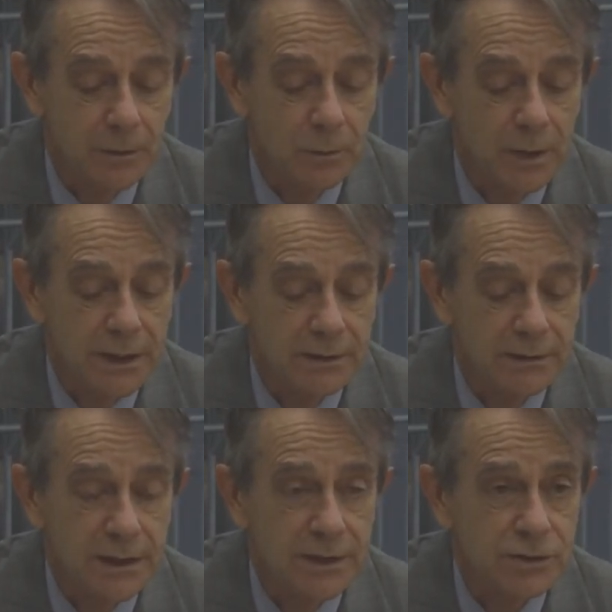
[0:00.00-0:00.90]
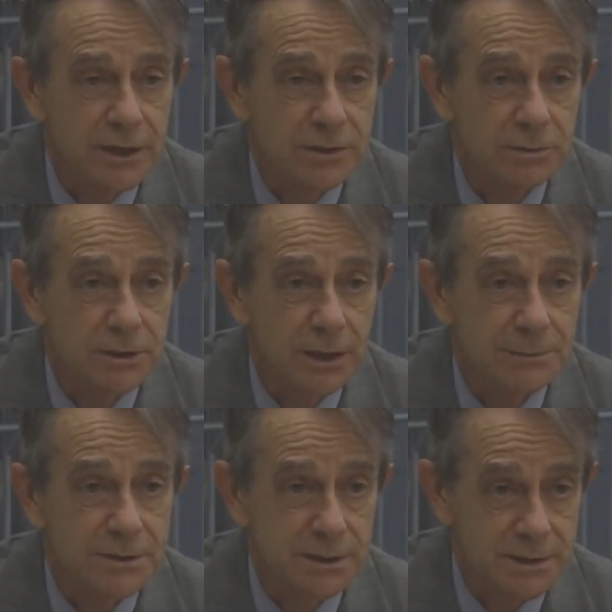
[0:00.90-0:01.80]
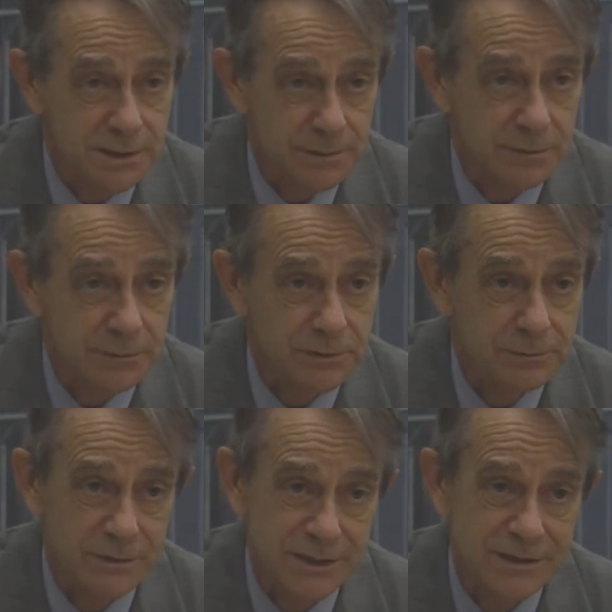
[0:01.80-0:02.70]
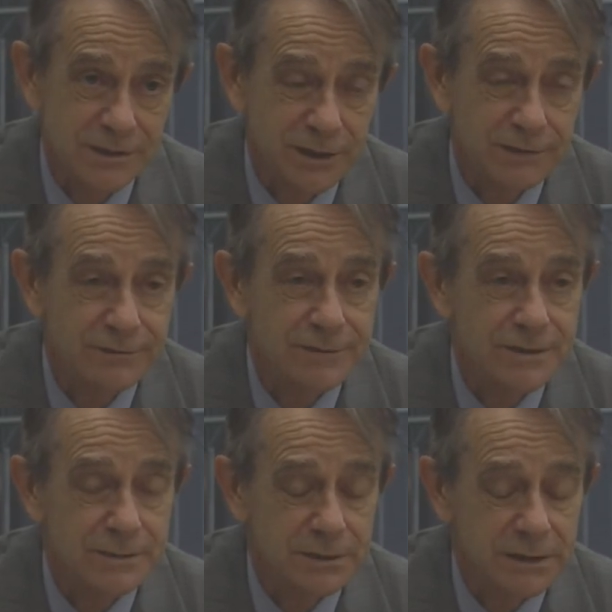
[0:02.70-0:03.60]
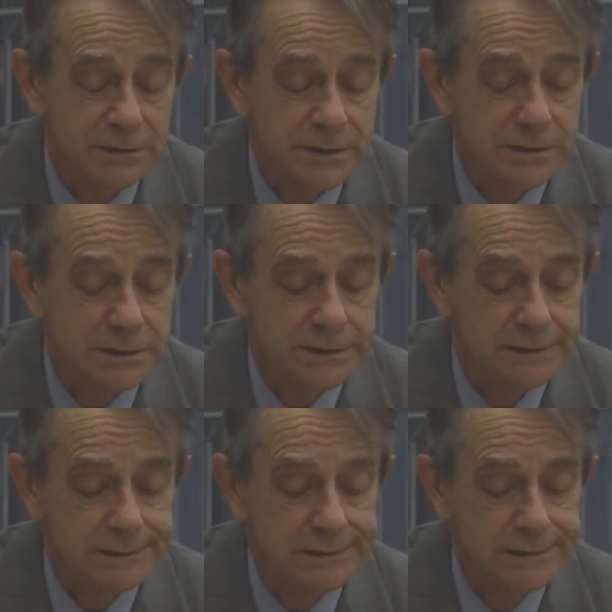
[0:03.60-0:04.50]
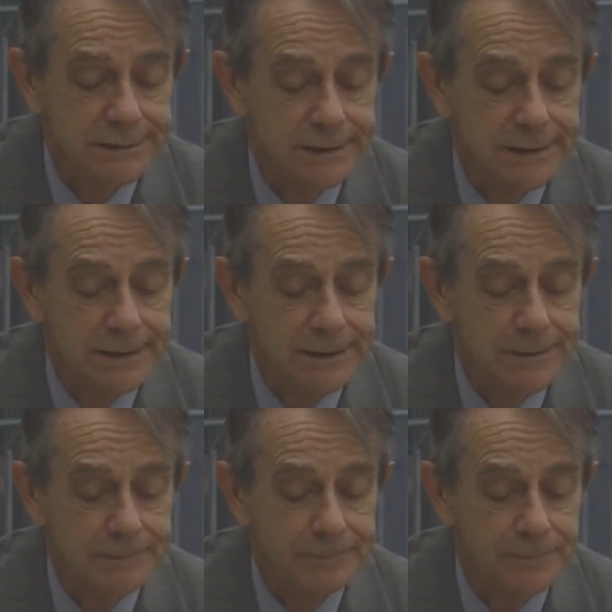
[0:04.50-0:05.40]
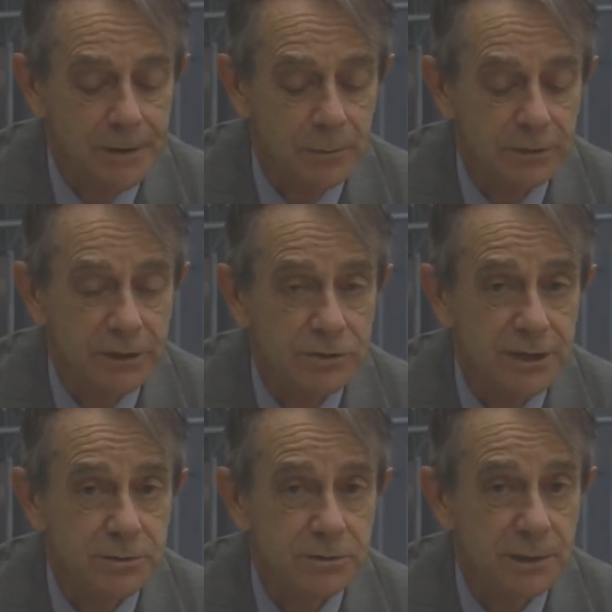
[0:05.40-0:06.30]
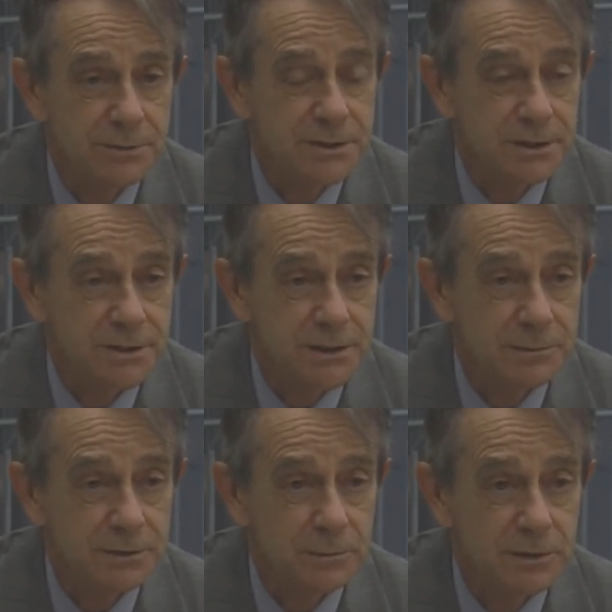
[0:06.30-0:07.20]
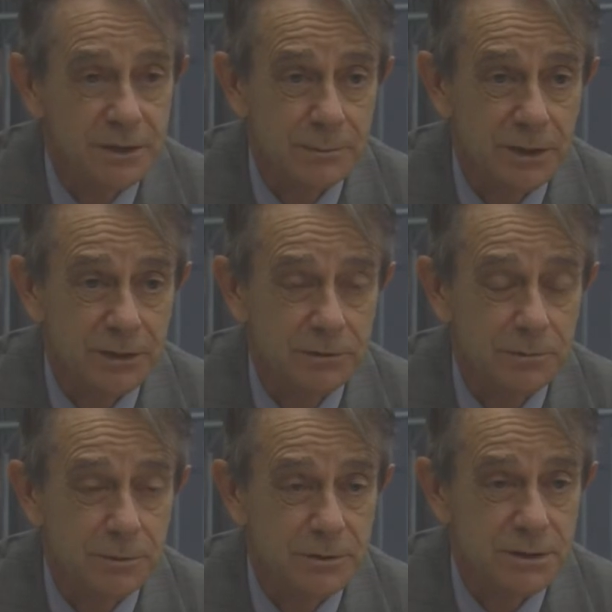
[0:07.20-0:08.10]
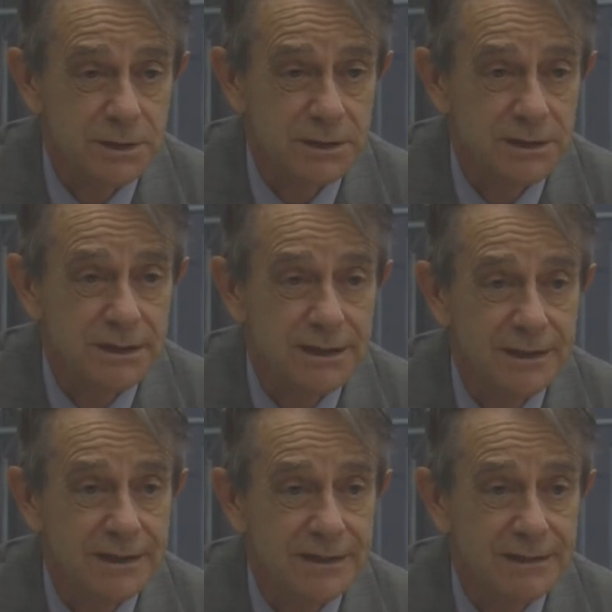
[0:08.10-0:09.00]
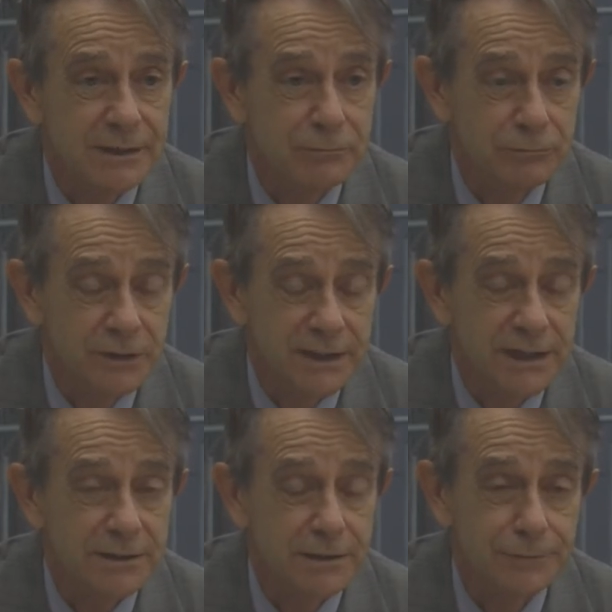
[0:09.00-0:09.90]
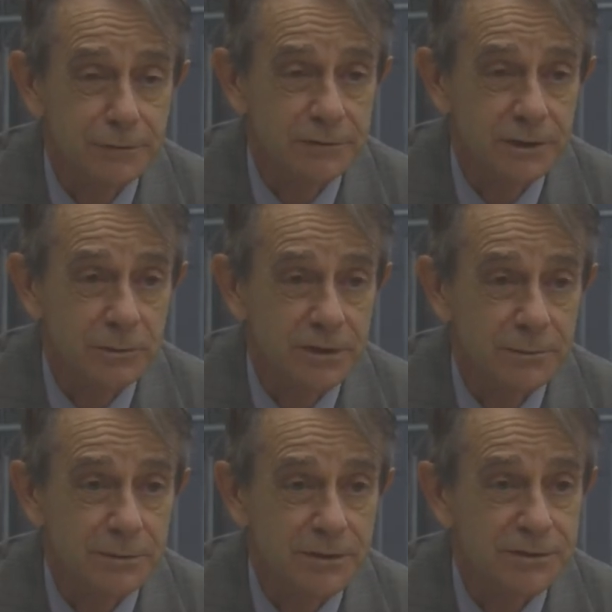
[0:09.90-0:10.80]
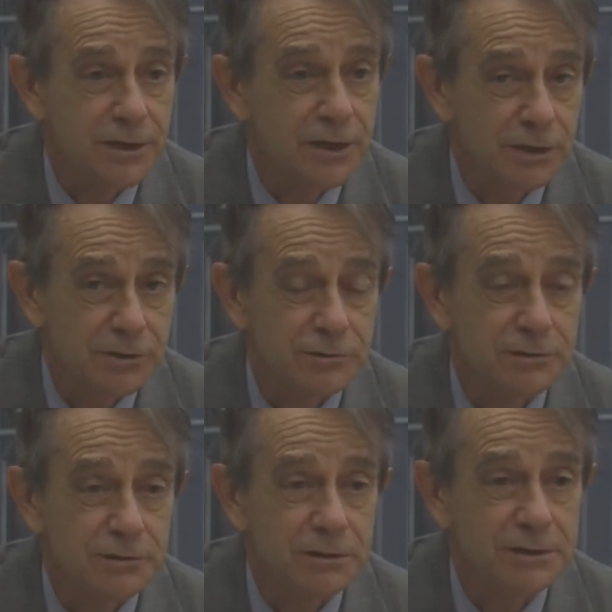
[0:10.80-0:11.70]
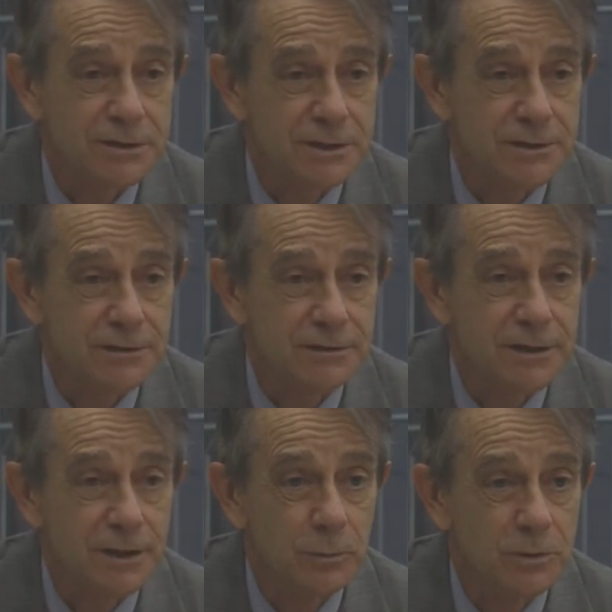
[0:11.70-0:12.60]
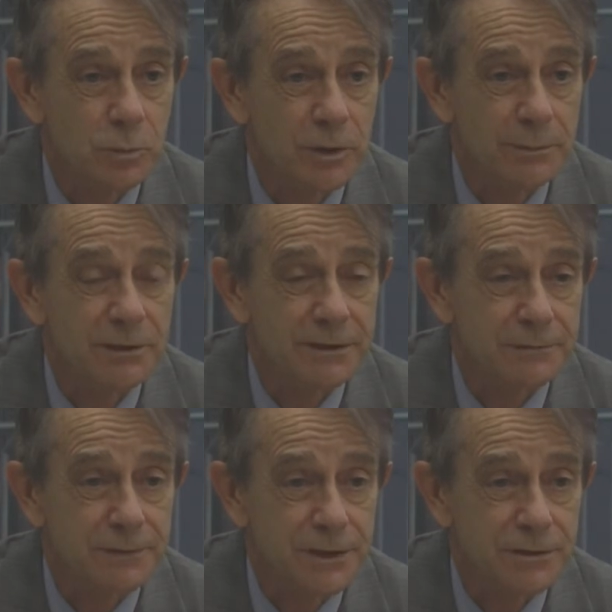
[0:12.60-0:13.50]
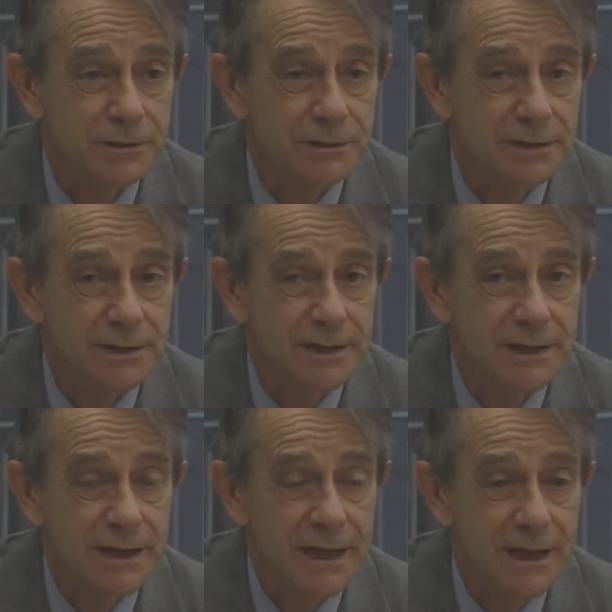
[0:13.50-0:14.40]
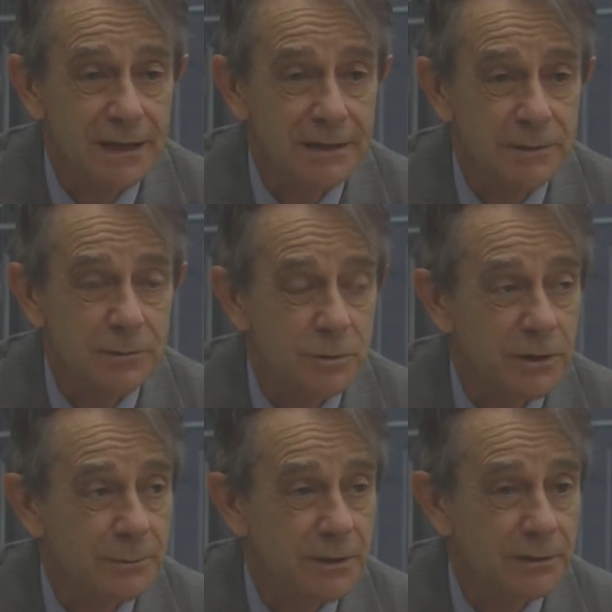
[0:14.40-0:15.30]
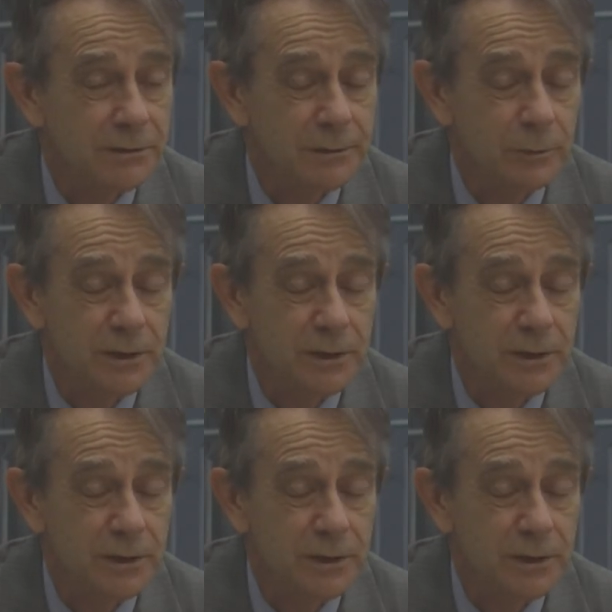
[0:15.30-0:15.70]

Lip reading: When they tried to adopt Six Sigma, which has a lot of similarities to LEAN, when they tried to adopt Six Sigma, because they brought a new person in, they really had difficulty with it because the culture in the organization was one about innovation. And it was one about,